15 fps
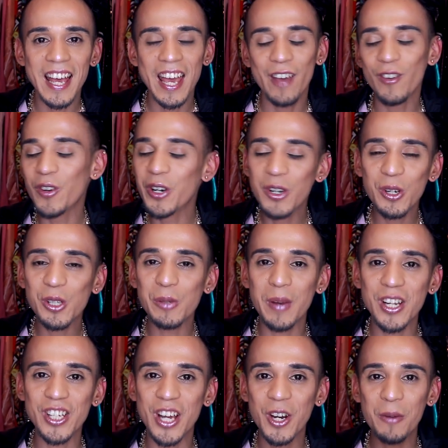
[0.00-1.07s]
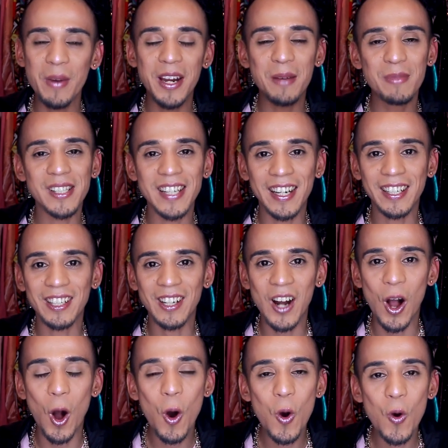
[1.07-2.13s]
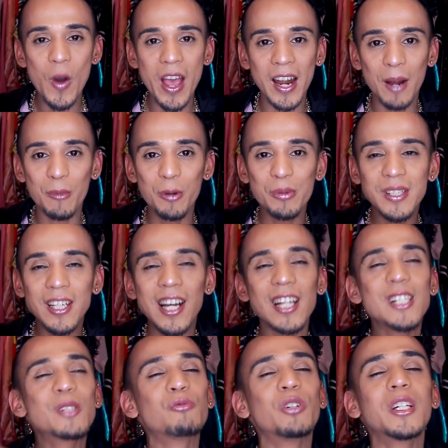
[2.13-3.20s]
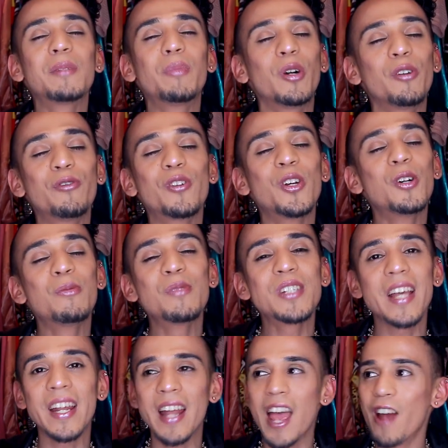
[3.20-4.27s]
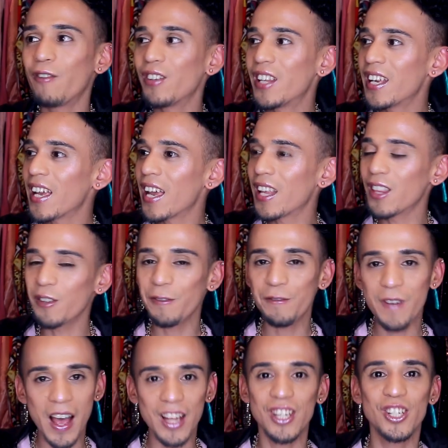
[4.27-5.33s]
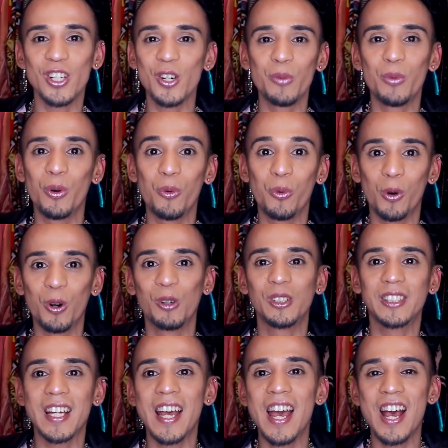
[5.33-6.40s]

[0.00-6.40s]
if you are new to my channel my name is edgar o and i'm obsessed with perfumes and everything in the fashionable world